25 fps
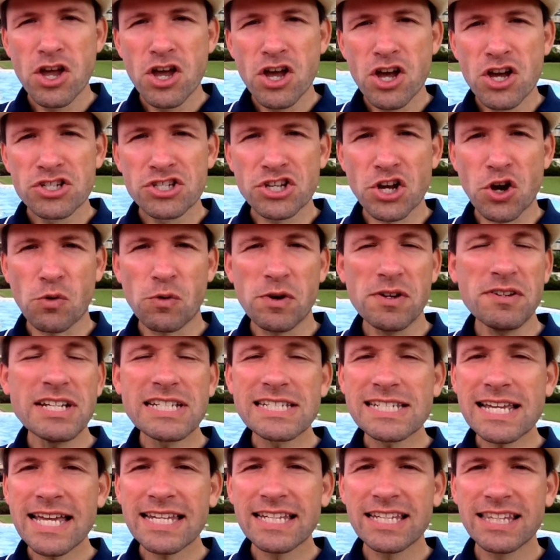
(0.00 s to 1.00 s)
So, we
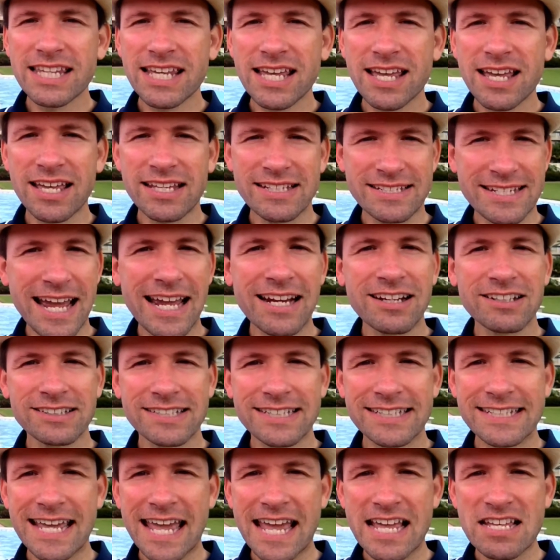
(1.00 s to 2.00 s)
decided to entitle
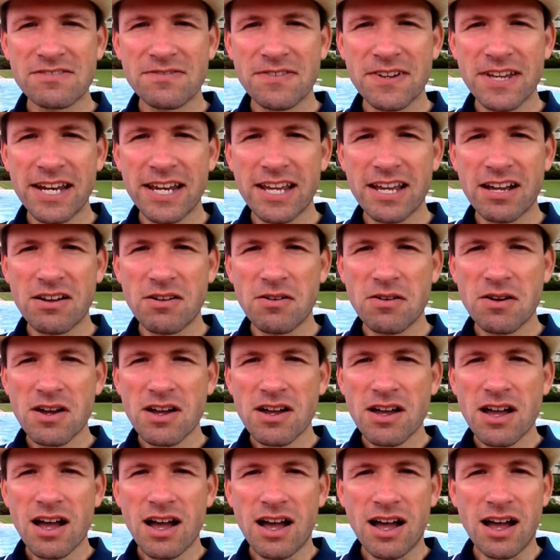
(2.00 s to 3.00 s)
today's video
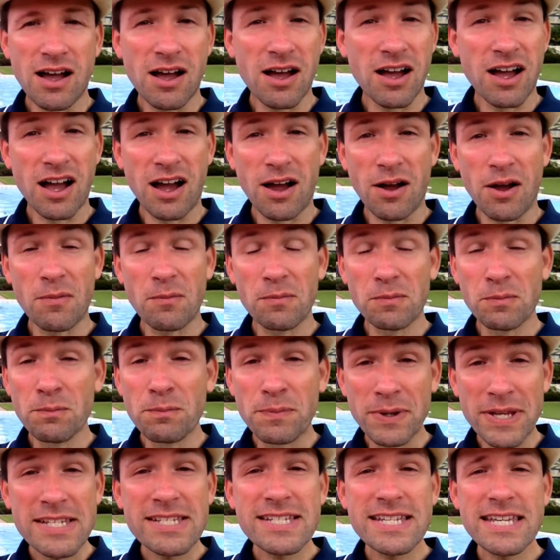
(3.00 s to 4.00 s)
uh,
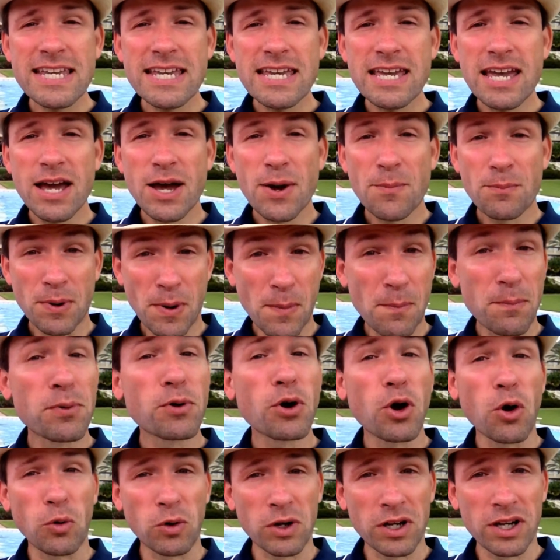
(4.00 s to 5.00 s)
Busy But
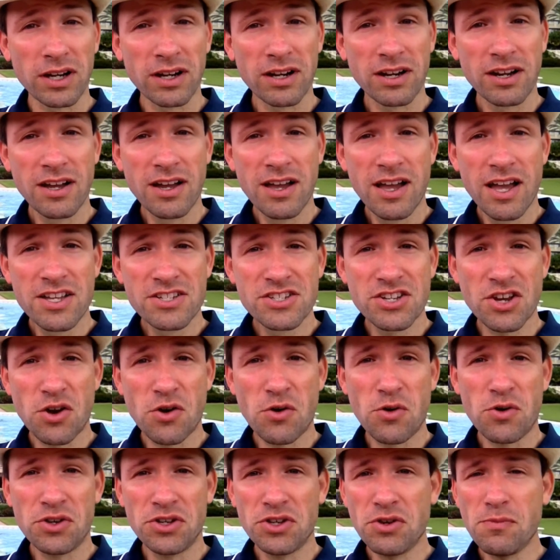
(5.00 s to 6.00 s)
Broke.
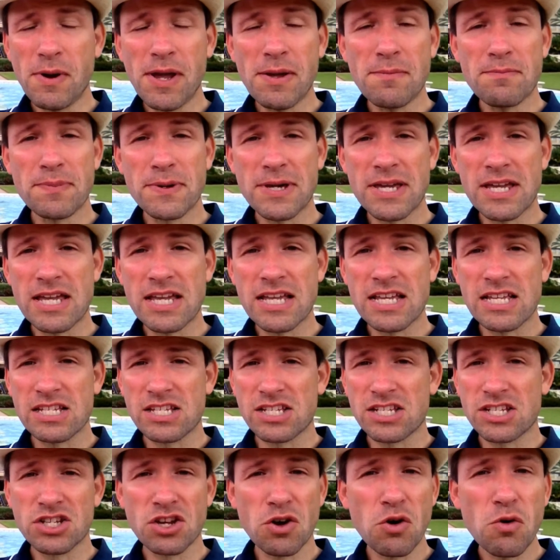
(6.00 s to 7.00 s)
So, you might be
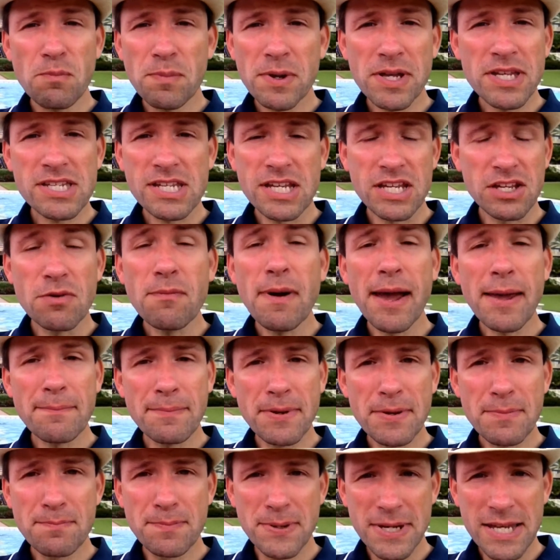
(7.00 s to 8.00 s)
so busy, you might
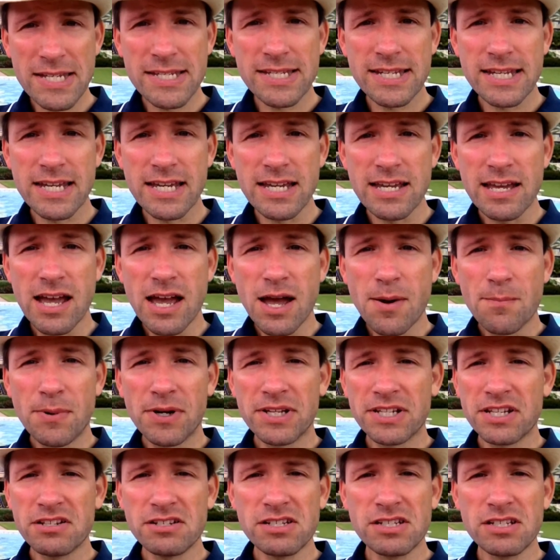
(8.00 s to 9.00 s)
be busy,
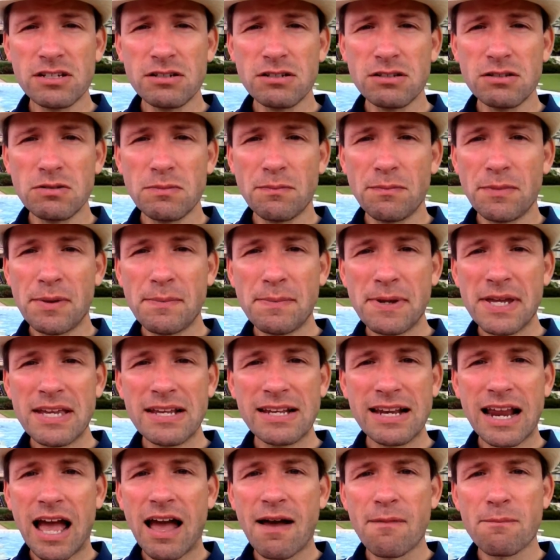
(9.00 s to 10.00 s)
but you still maybe
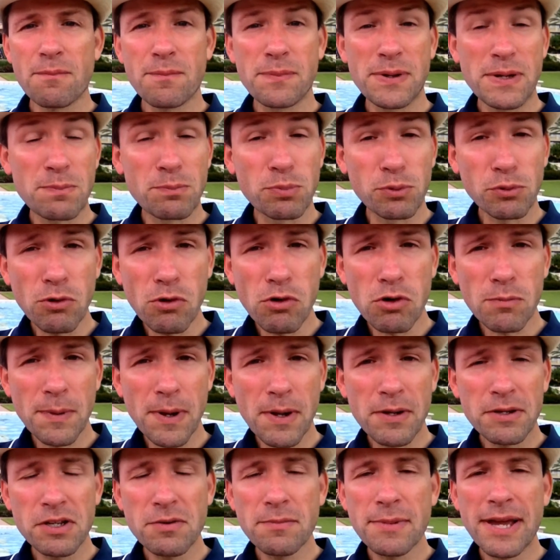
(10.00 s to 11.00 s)
not be broke,
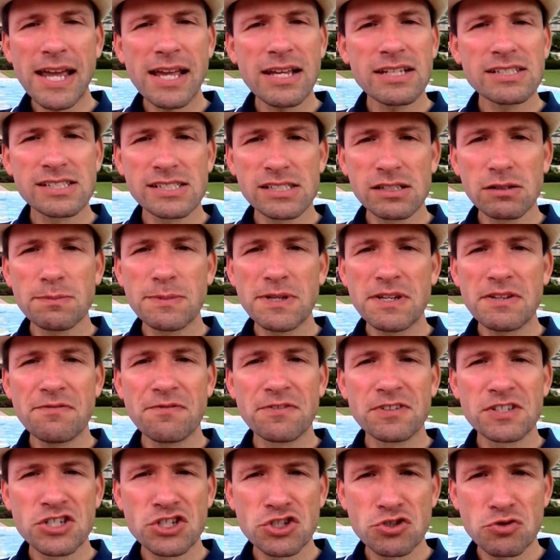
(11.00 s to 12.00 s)
but you may still be
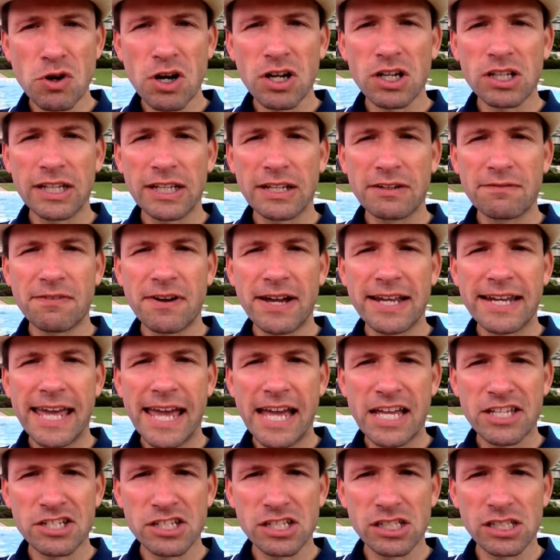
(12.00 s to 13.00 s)
struggling
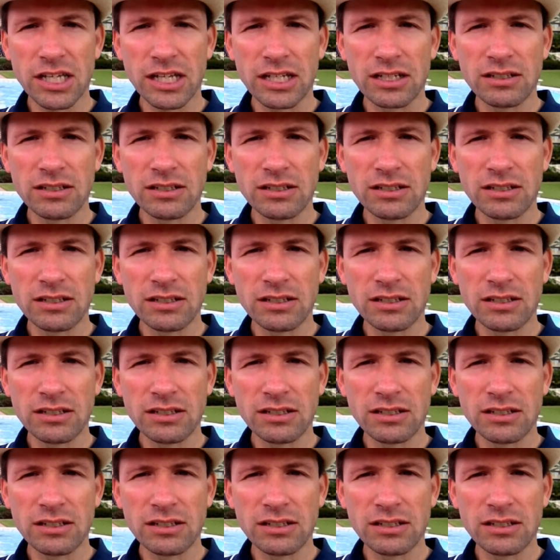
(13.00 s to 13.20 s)
financially.